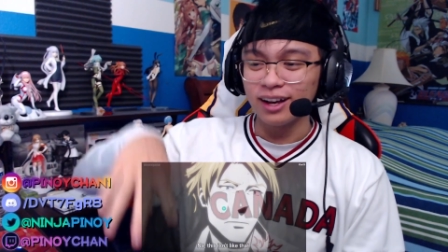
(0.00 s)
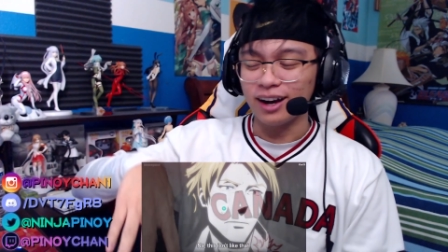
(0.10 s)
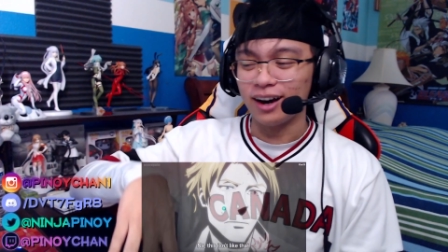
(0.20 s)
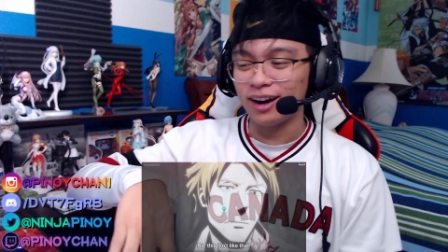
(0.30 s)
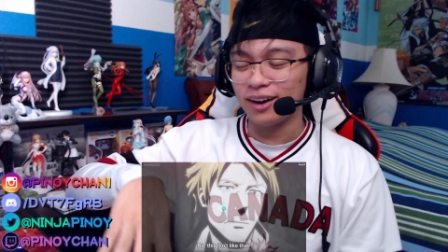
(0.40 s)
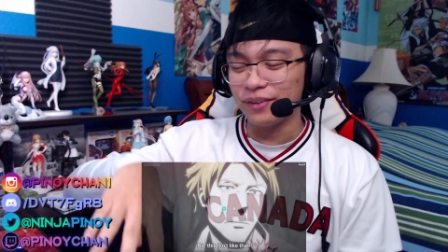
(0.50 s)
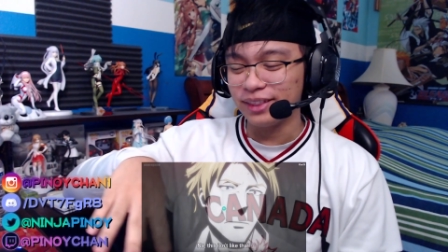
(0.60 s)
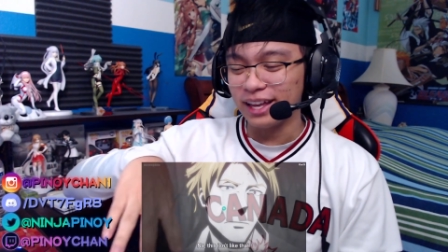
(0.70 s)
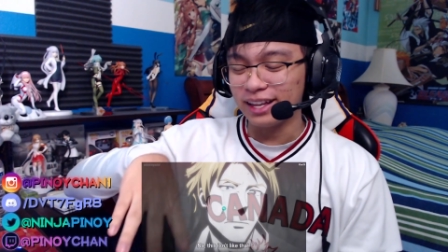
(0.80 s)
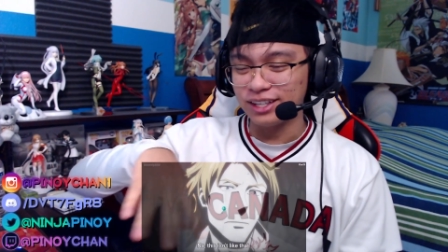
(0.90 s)
Um, and
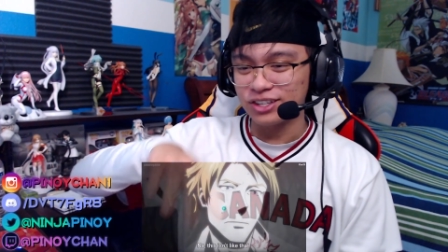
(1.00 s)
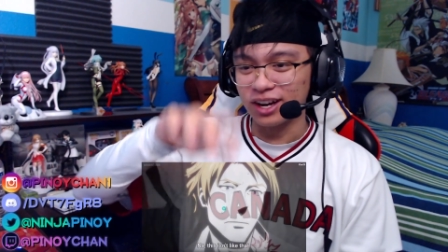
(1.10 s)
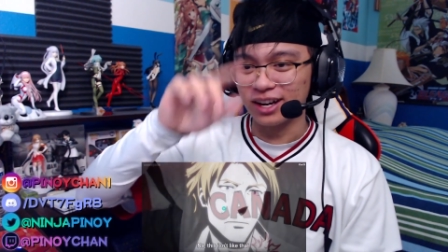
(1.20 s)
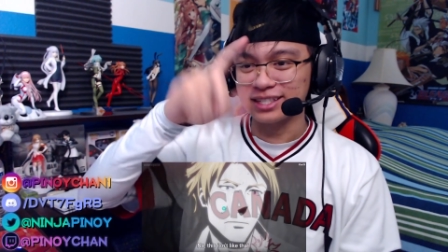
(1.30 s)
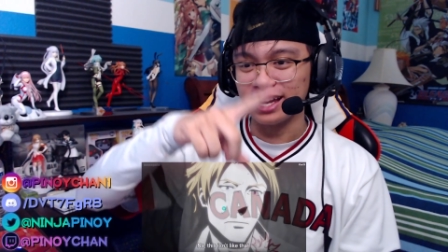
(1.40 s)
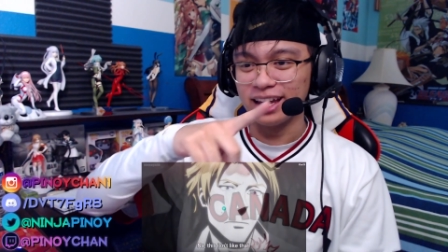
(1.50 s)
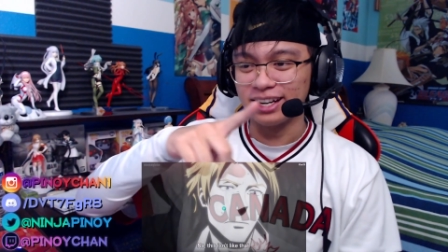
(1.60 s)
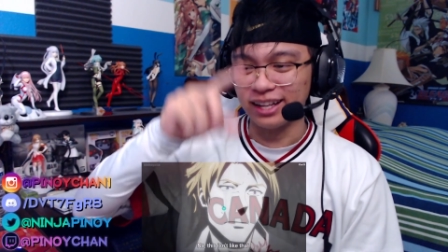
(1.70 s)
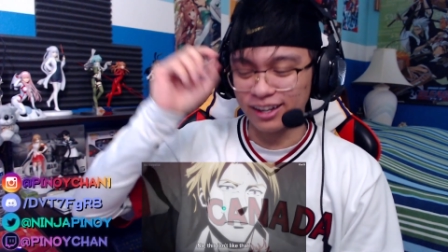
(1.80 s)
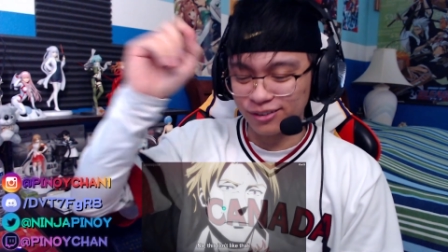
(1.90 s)
then he shot his hand,
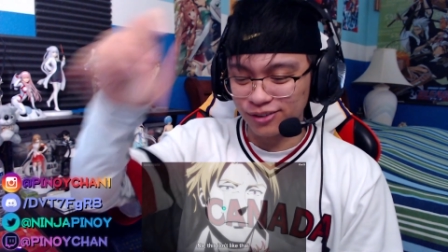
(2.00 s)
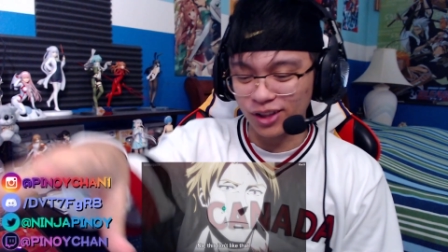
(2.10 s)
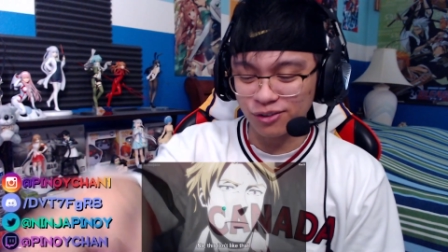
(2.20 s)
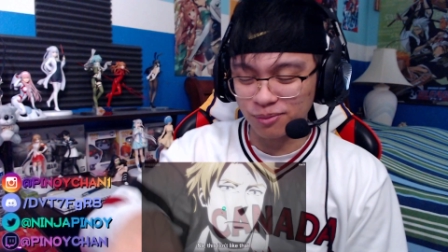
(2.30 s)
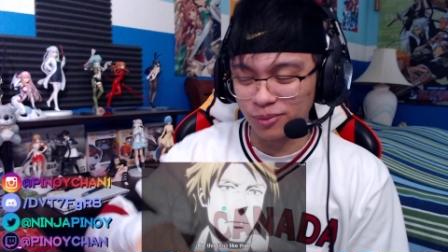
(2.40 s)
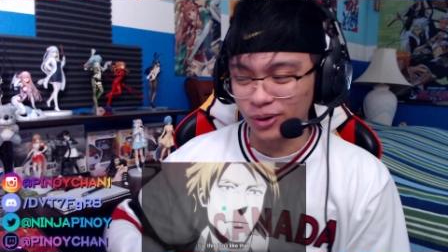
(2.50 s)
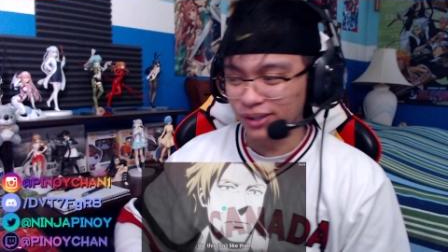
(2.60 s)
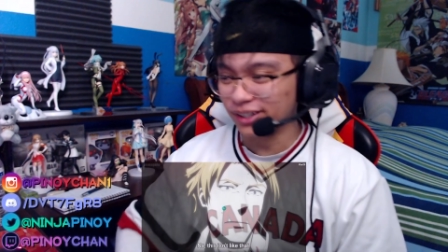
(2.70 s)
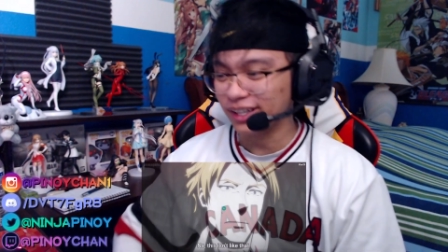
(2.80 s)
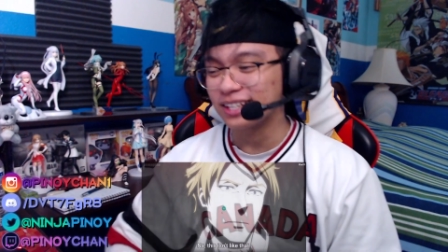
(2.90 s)
and then he fell off
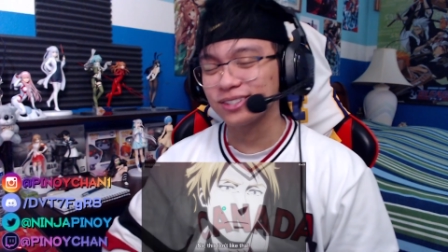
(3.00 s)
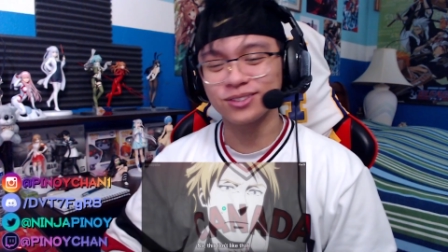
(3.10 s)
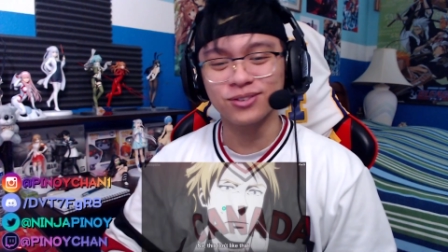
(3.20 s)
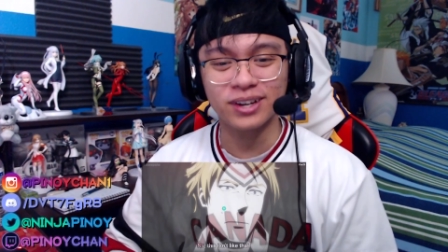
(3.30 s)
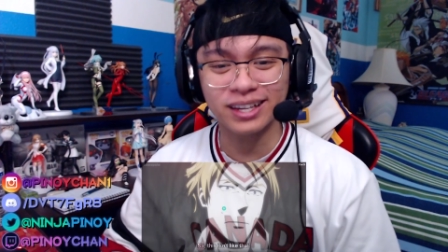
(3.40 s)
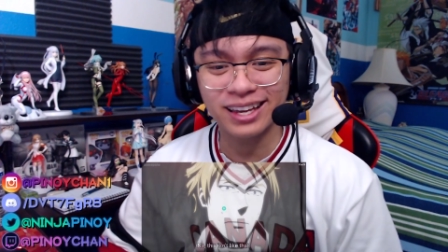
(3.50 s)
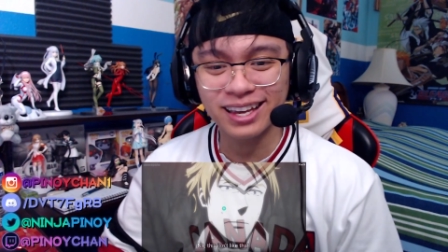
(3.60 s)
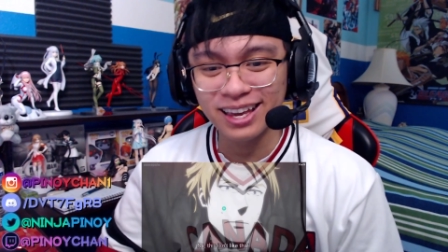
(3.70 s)
board, dude. That shit was funny.